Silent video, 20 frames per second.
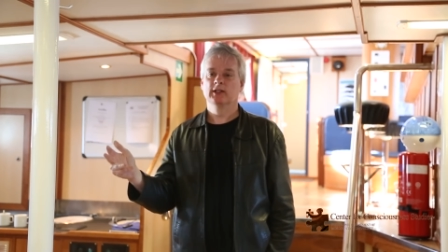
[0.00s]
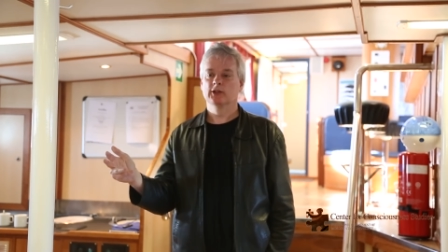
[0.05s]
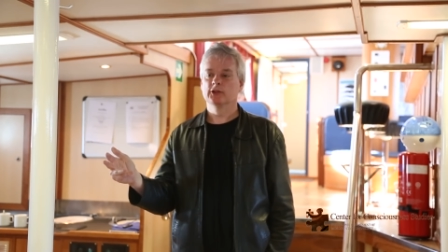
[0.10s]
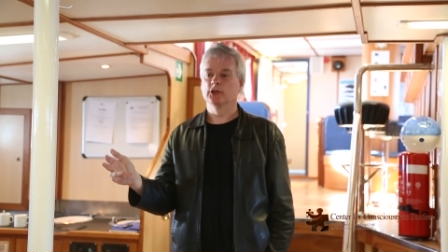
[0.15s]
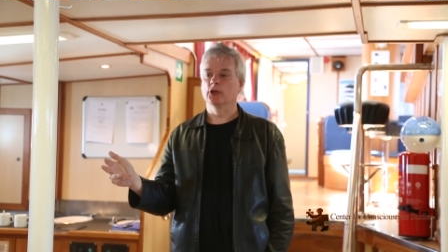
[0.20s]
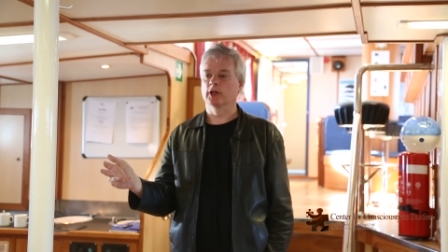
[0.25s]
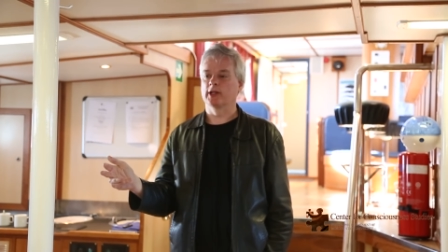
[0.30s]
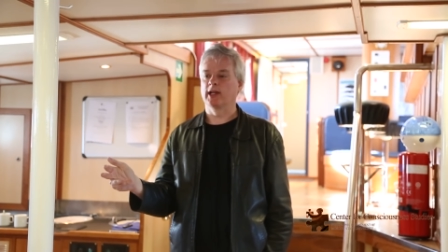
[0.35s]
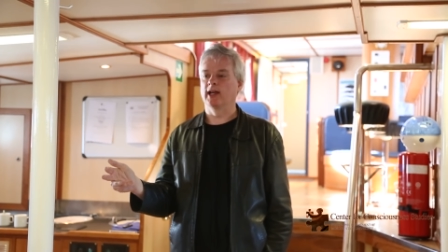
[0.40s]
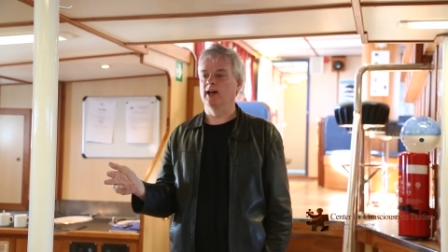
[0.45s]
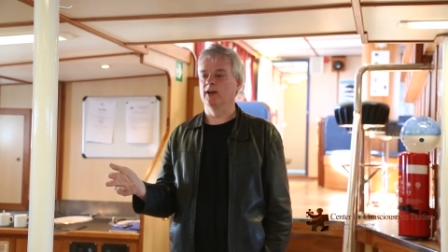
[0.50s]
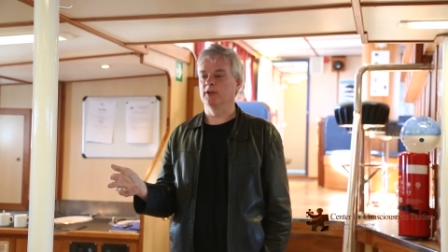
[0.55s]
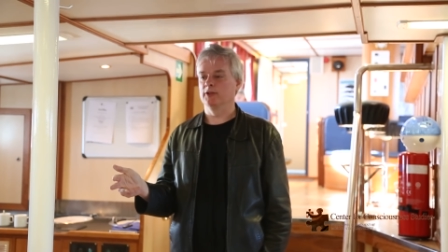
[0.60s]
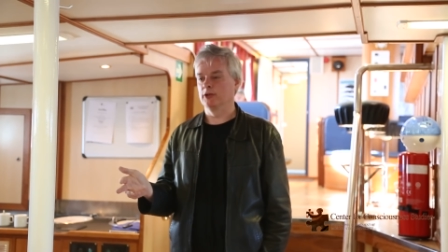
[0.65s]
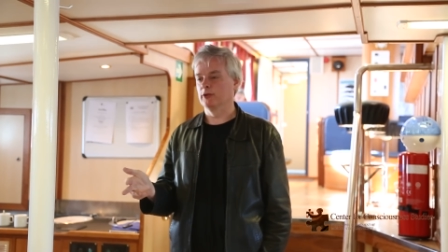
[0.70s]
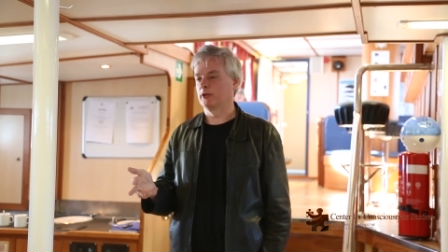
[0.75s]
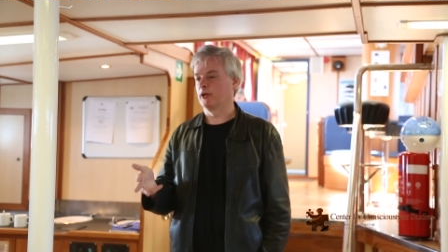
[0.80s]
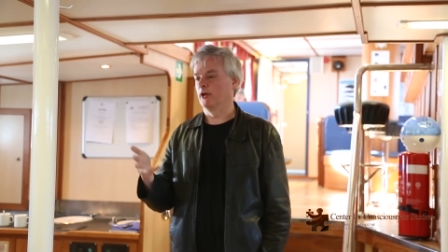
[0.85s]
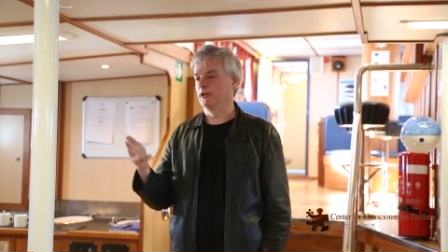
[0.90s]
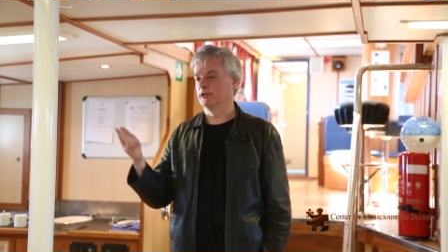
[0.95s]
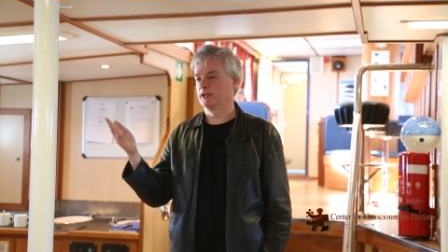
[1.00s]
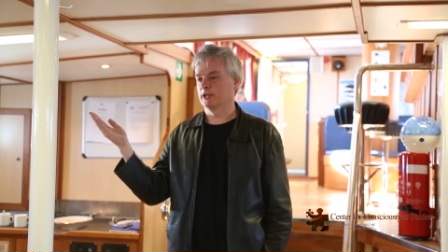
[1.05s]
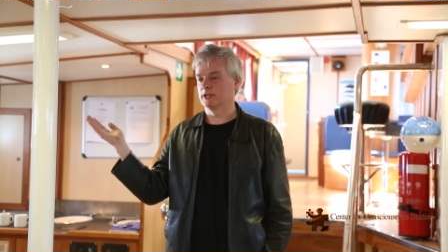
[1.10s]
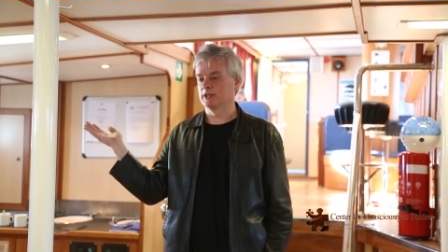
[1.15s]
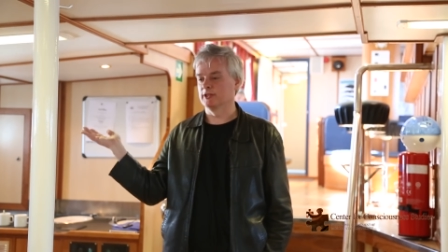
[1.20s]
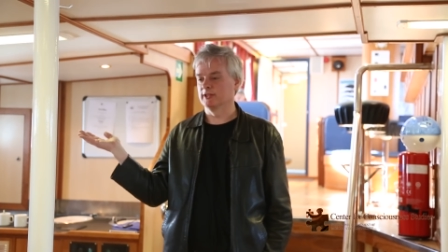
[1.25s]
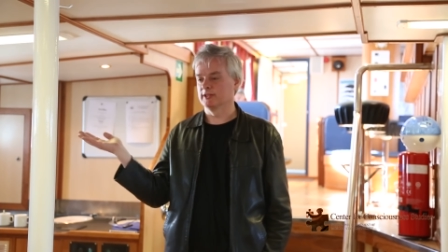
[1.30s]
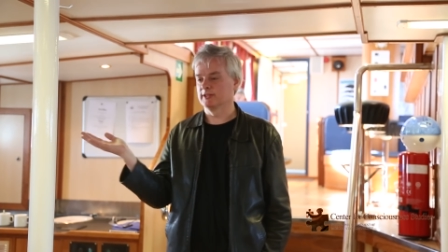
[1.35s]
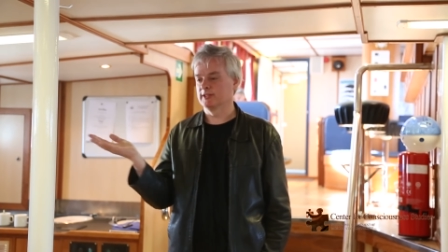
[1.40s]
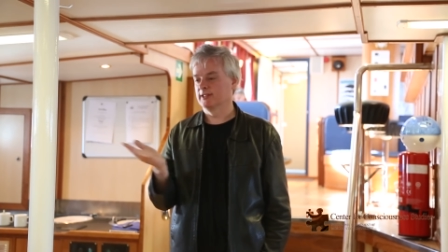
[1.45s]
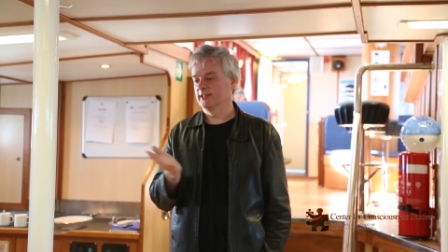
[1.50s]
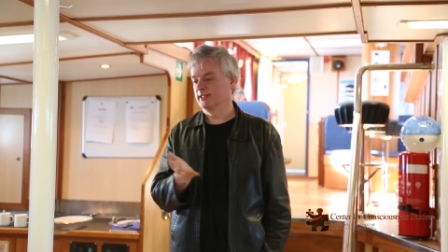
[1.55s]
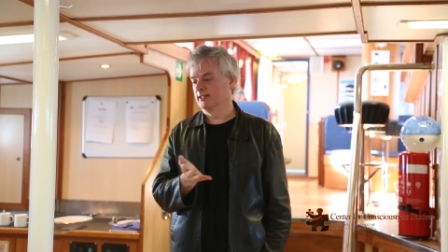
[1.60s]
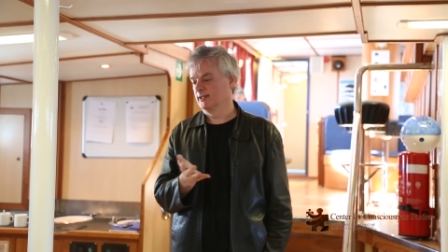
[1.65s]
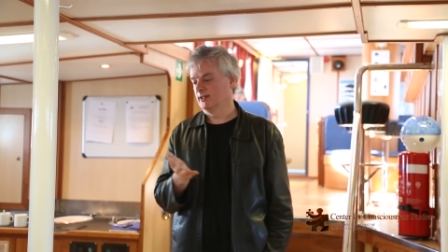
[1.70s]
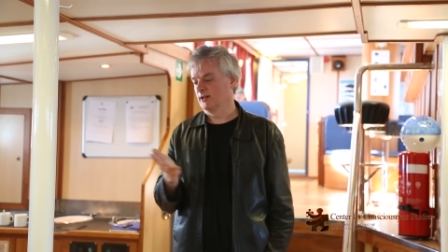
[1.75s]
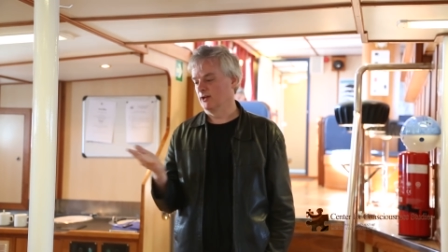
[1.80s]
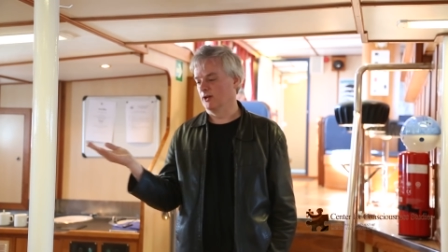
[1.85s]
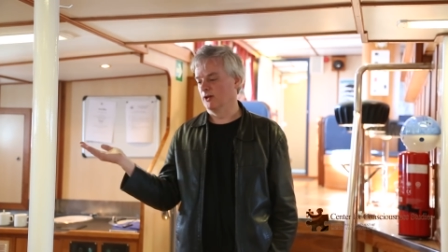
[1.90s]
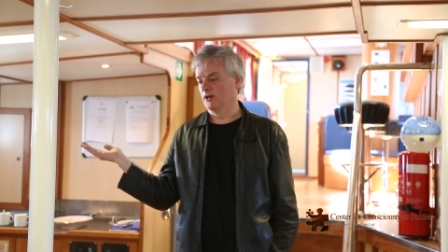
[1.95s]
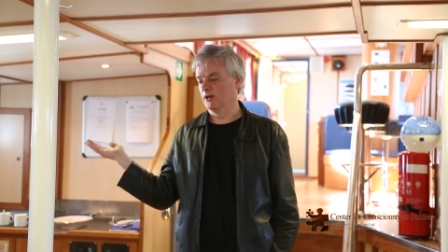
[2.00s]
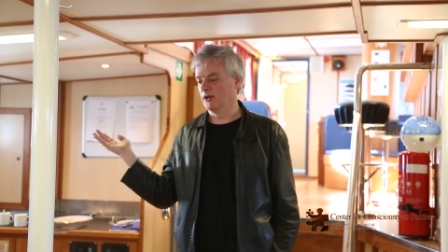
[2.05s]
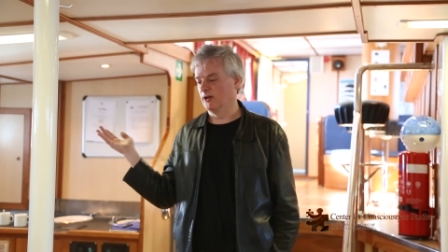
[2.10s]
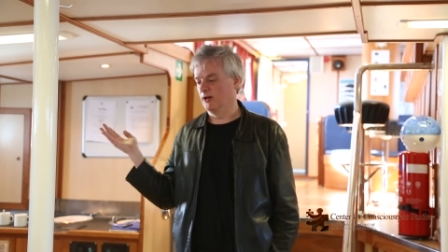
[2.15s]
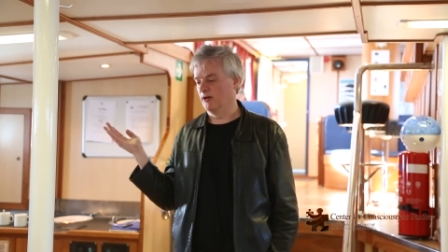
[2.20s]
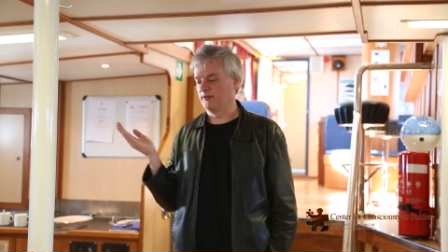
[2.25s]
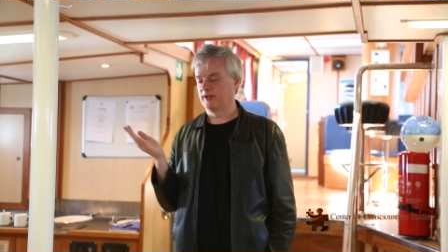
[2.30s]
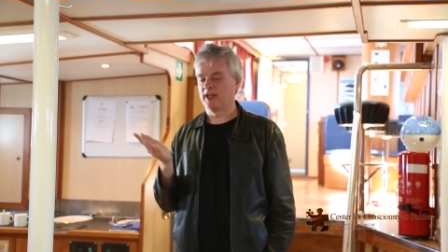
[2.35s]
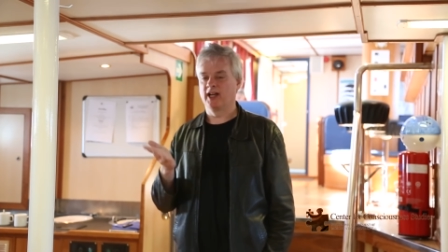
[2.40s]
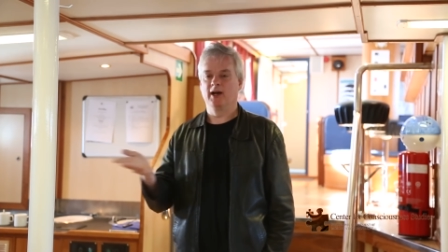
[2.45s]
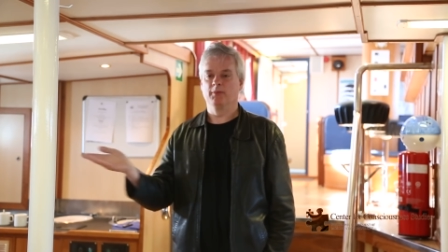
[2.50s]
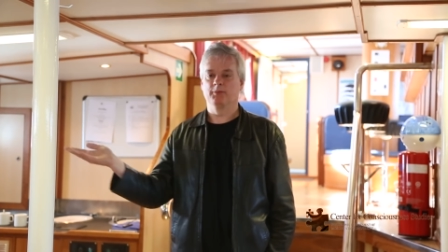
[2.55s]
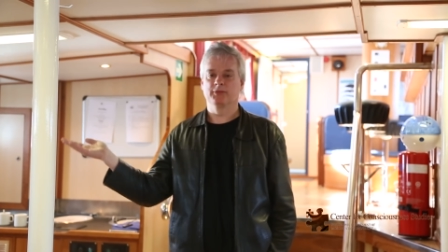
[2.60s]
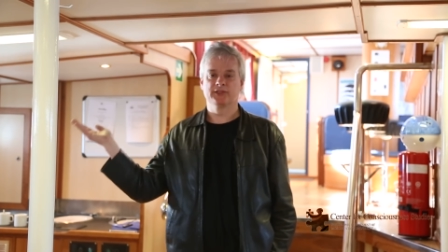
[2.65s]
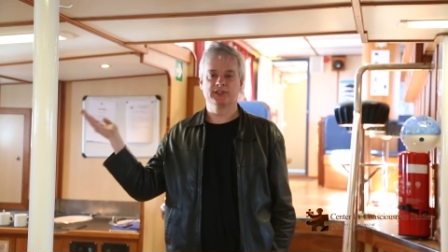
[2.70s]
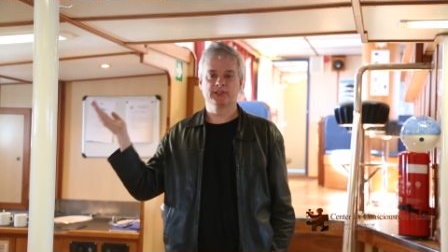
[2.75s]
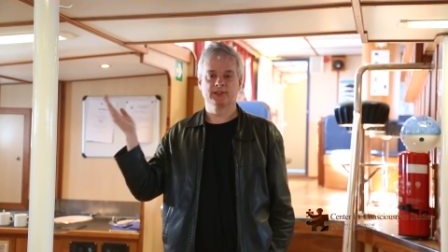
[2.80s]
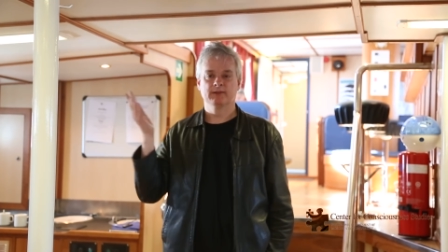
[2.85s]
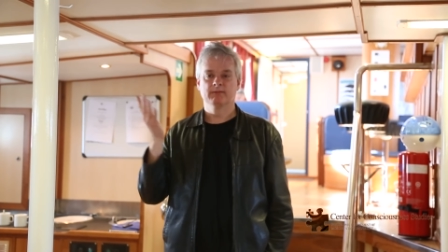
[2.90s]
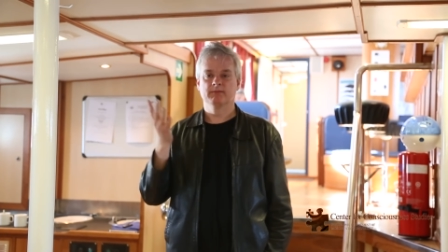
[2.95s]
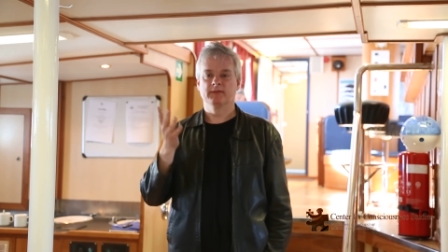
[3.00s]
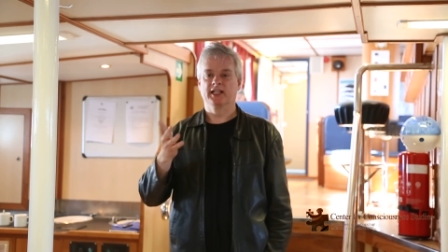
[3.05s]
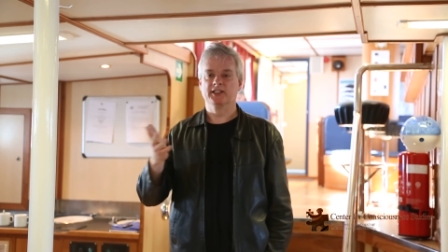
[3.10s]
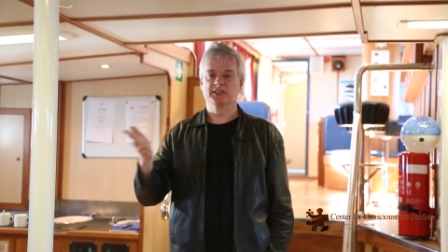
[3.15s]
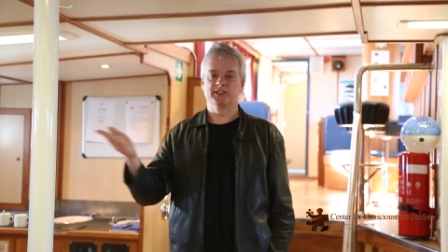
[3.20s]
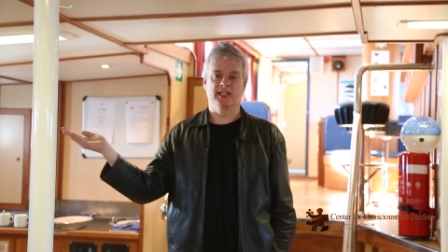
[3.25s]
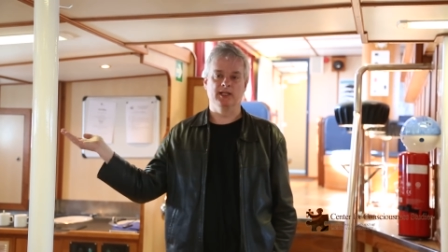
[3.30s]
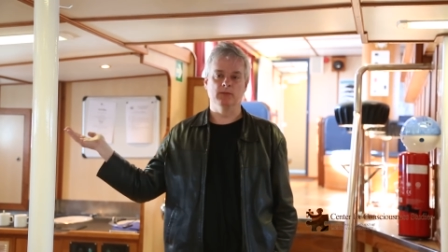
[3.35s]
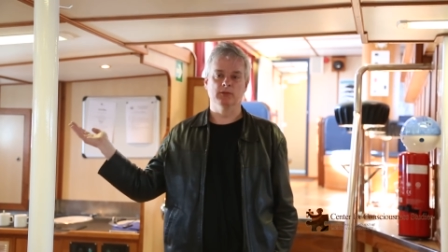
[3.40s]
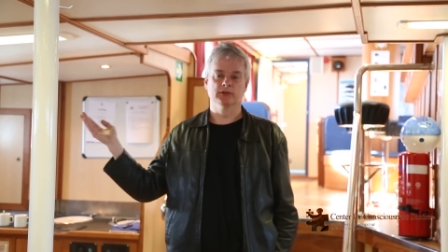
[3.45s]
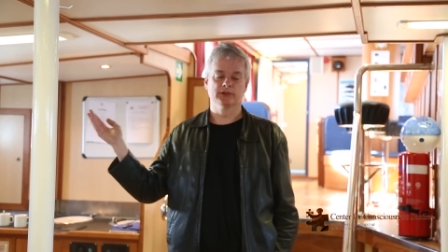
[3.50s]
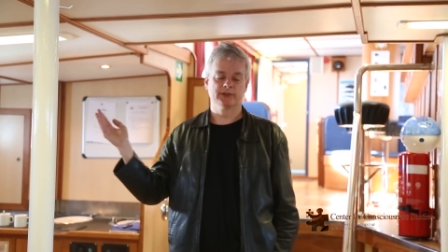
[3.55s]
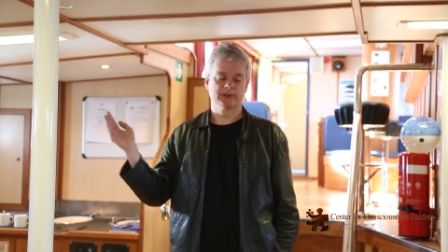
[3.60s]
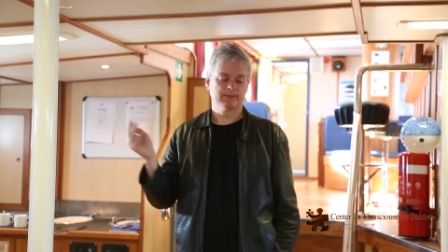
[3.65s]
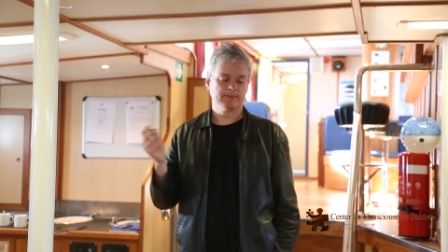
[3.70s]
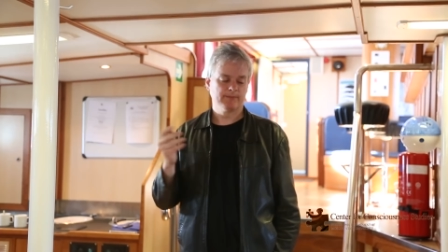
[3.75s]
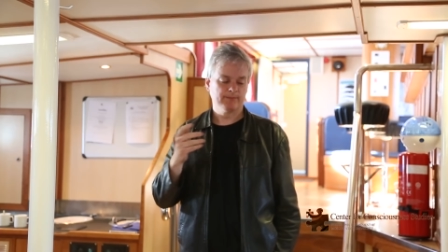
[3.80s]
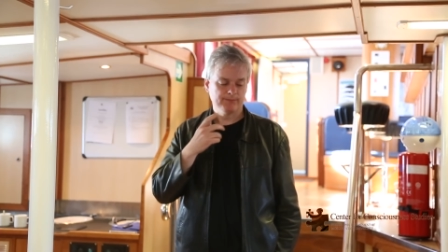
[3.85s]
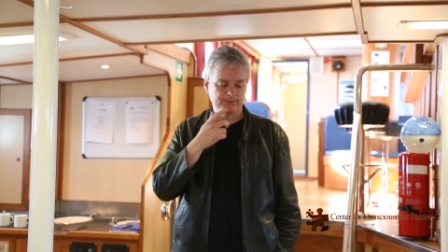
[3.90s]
knock out your consciousness of cups and tables,